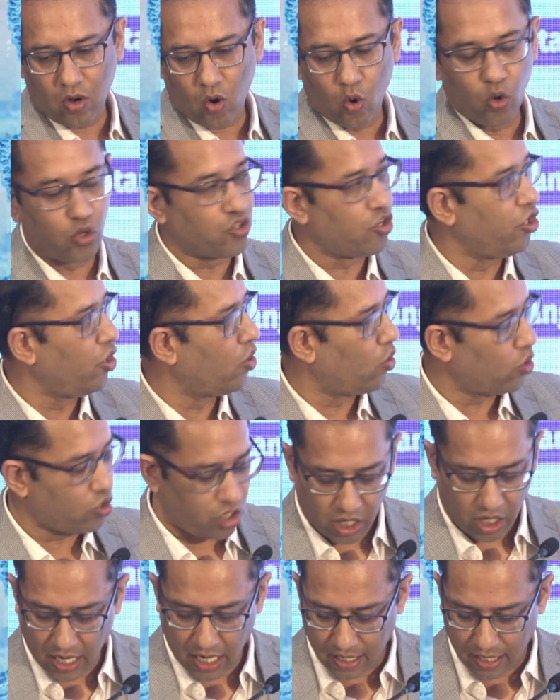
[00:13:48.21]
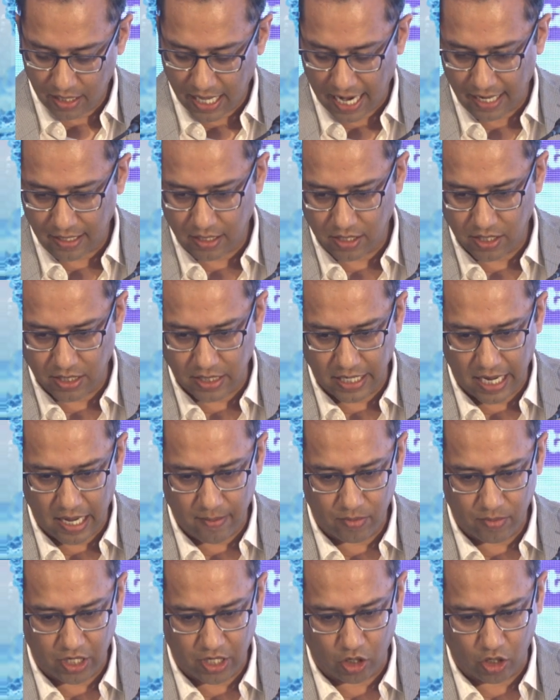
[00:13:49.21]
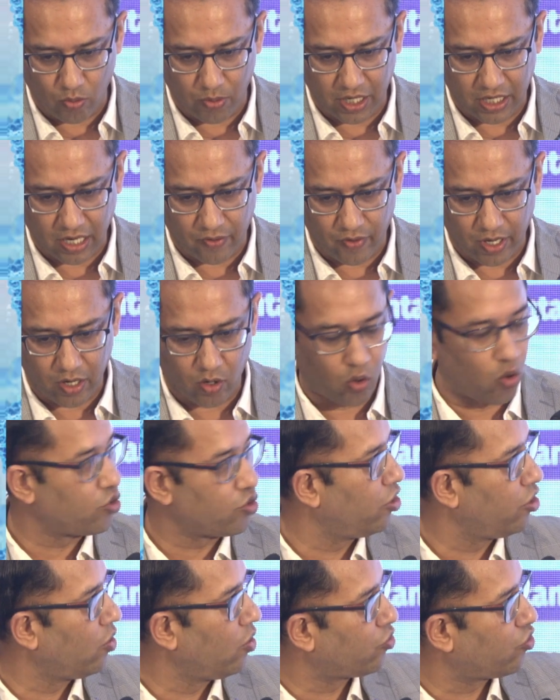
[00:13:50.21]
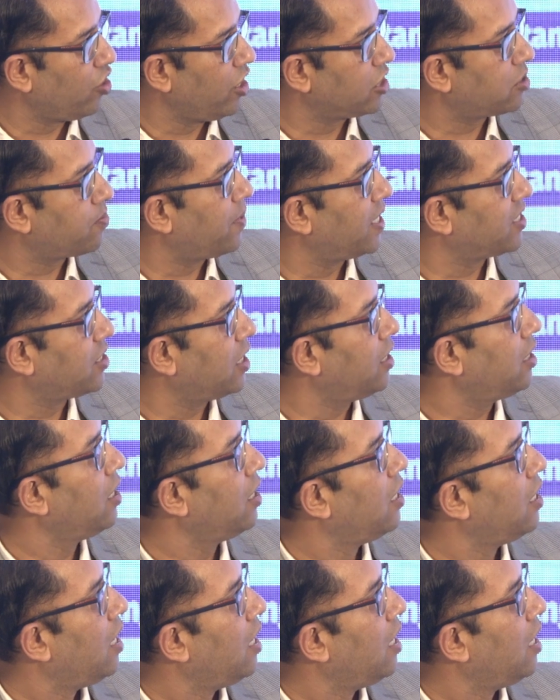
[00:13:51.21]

O3O3, and that same DQ beta 1 O3O3 is present